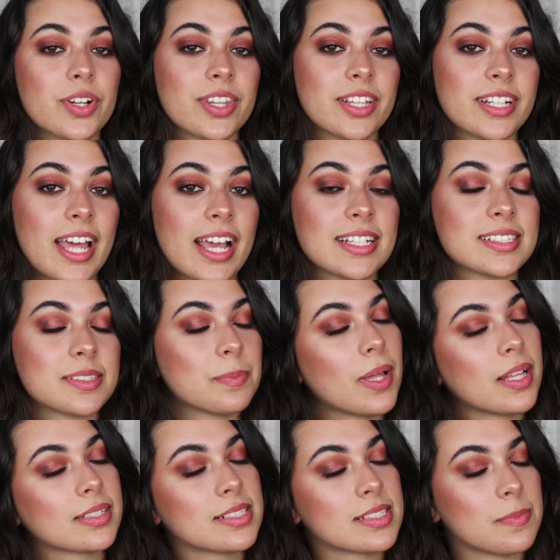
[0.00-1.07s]
the next
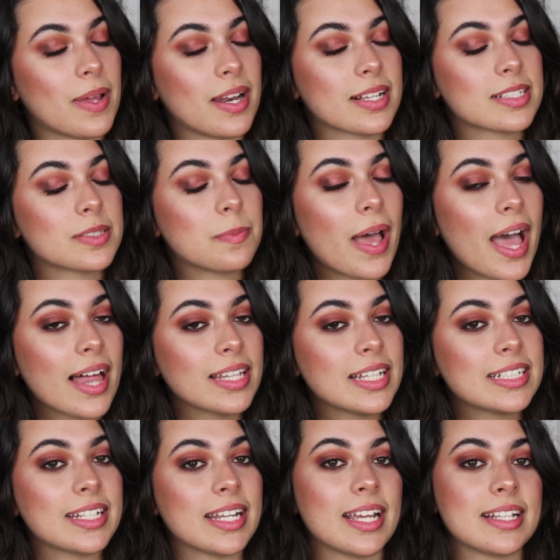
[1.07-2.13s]
Melt Cosmetics
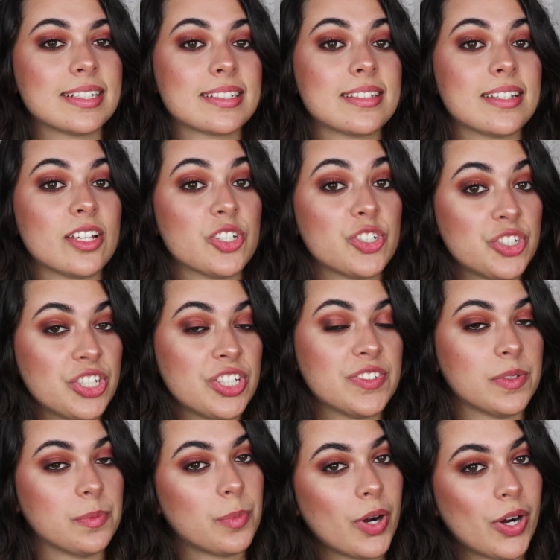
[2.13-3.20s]
palette, it's the She's
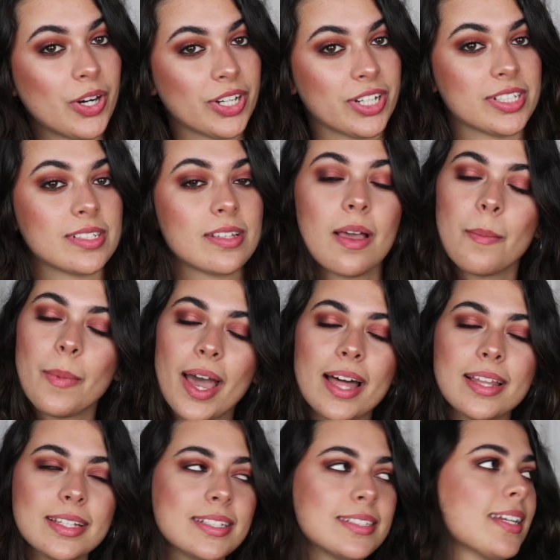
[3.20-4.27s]
in Parties
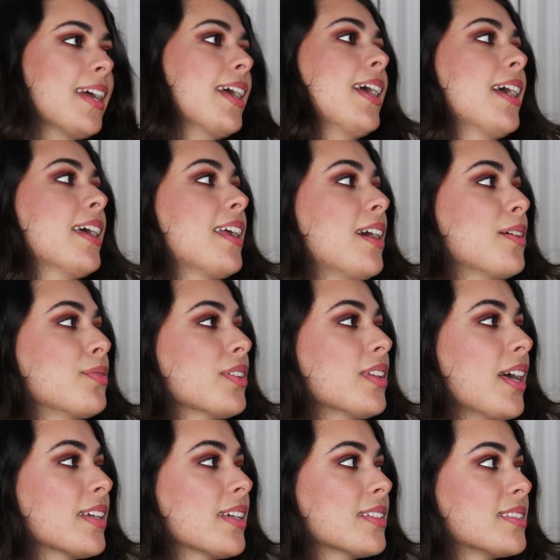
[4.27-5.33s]
palette, and I feel
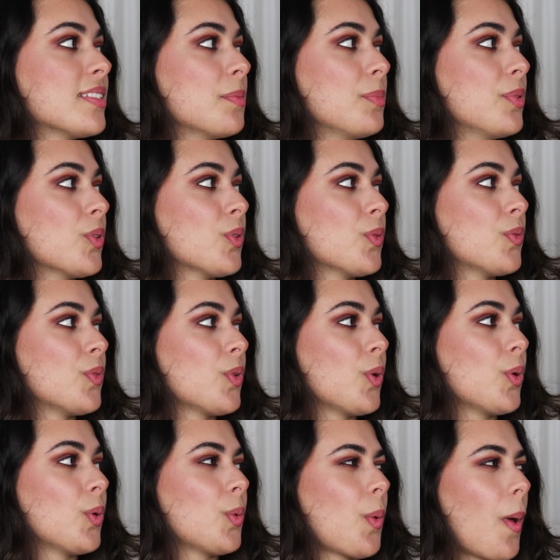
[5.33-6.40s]
like it's a
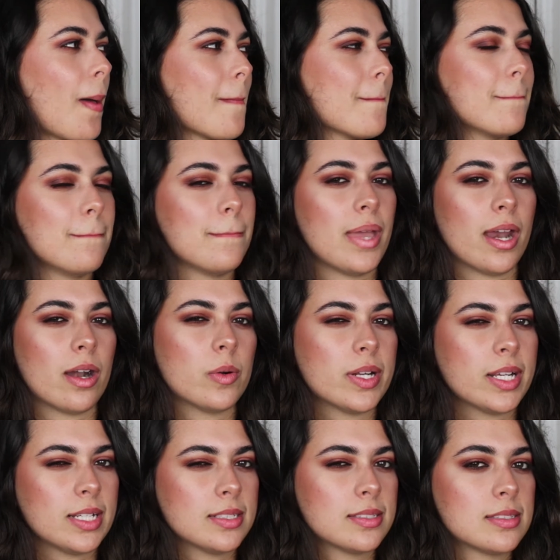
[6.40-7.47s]
beautiful
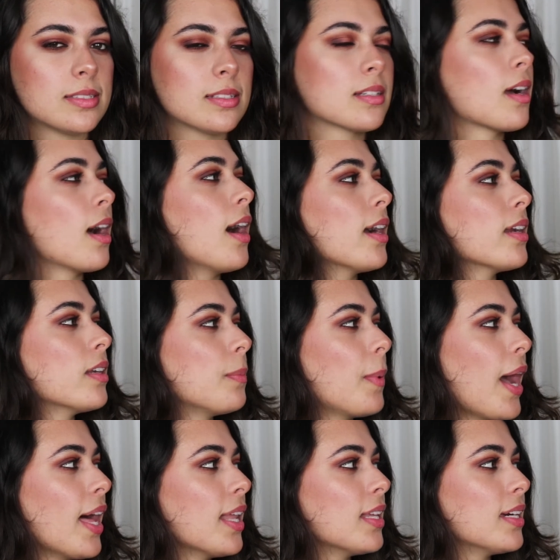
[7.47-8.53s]
berries kind of
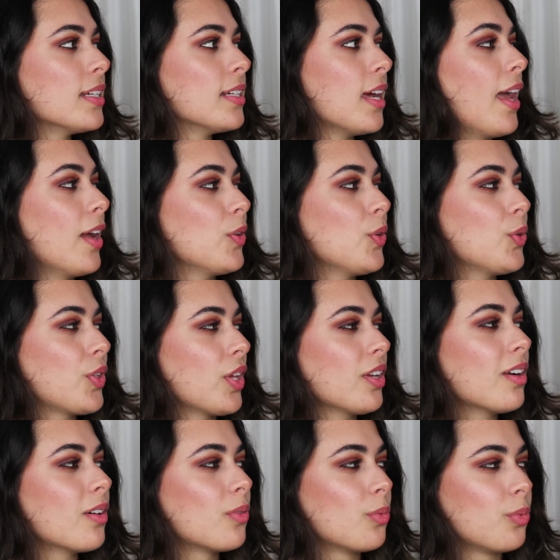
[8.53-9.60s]
palette, and you can
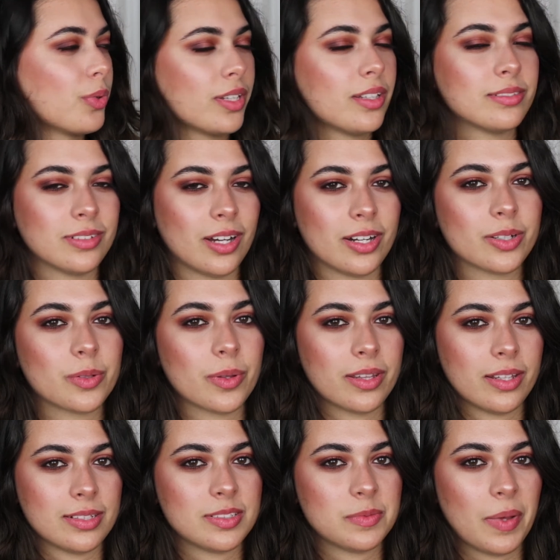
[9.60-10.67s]
go really dark with
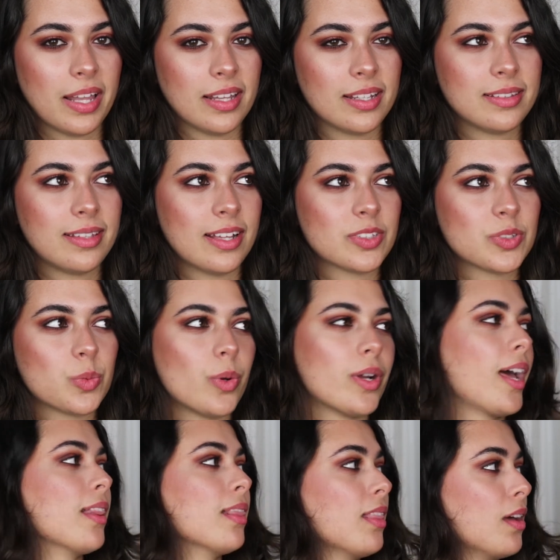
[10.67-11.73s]
this palette. That's what
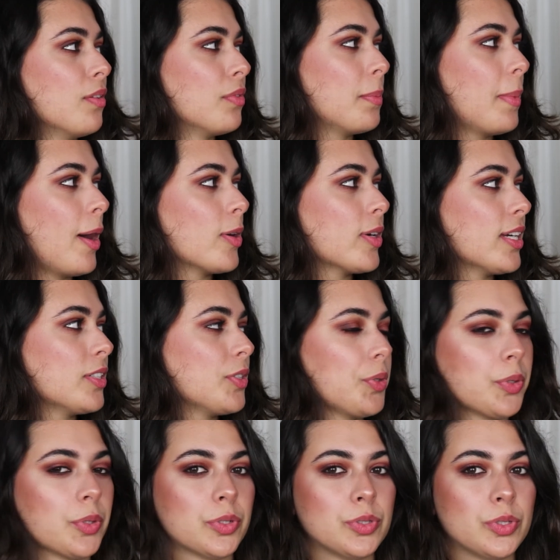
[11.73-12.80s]
I love about it. You
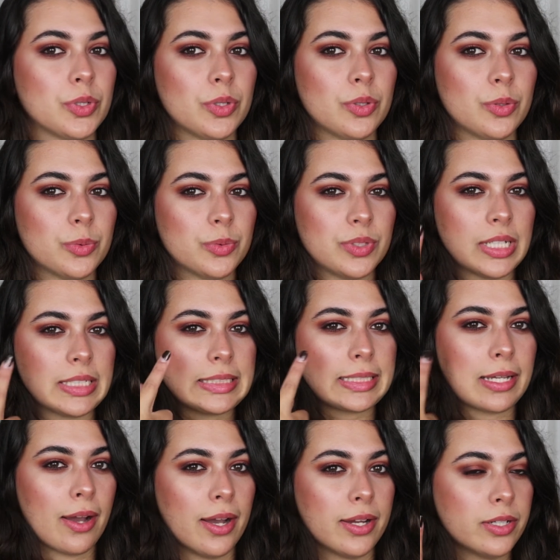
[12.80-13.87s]
could do this
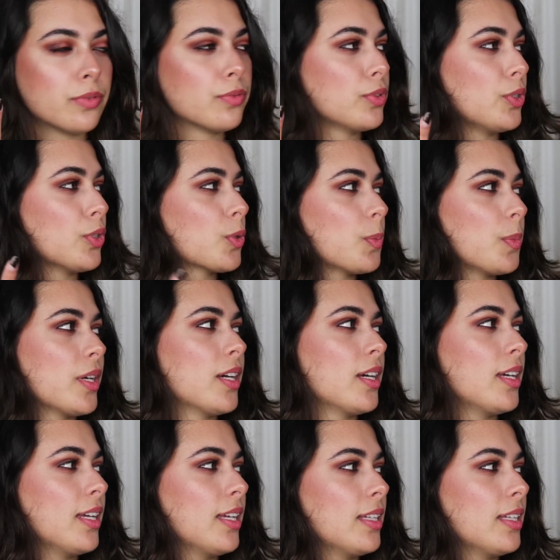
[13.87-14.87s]
kind of look but